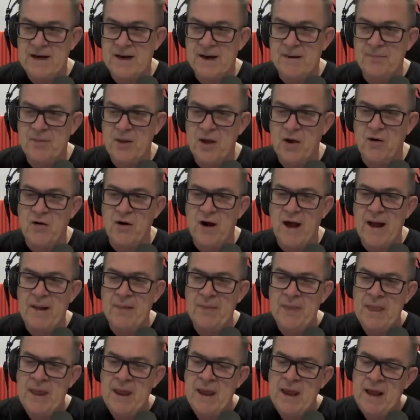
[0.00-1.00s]
better. Makes all me right.
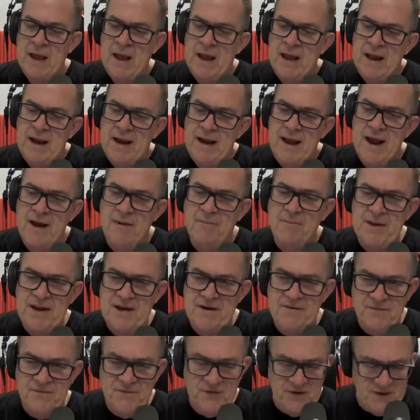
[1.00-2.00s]
feel fantastic. Now,
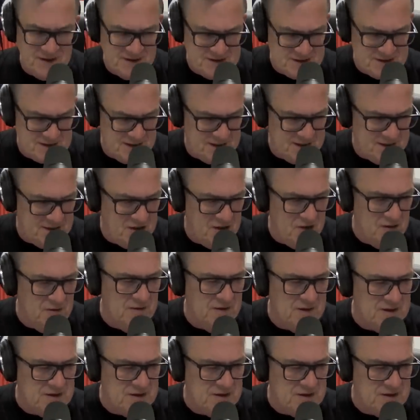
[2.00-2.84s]
Ben firstly, you